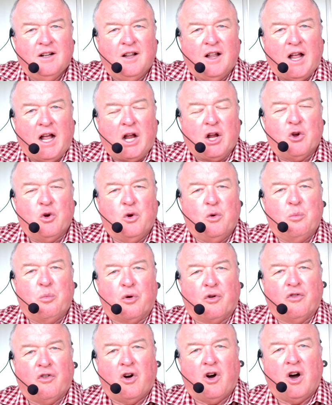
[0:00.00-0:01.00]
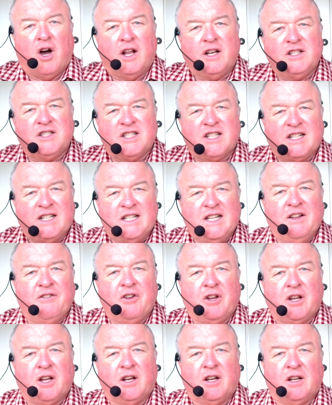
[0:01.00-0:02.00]
that could provide
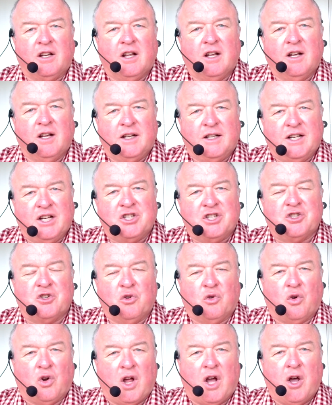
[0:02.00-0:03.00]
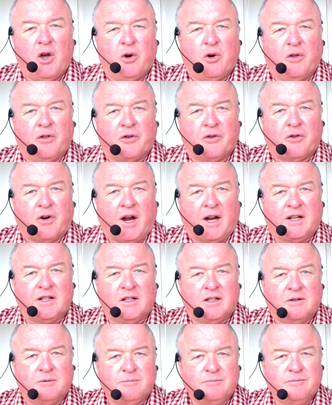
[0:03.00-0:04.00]
significant additional load on the
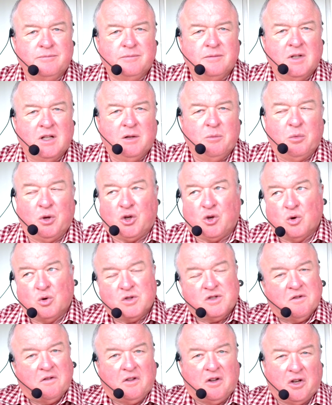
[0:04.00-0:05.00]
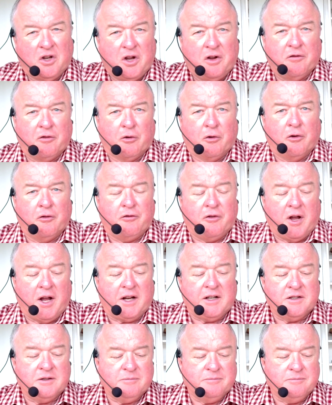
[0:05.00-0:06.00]
tractor because of the lever effect.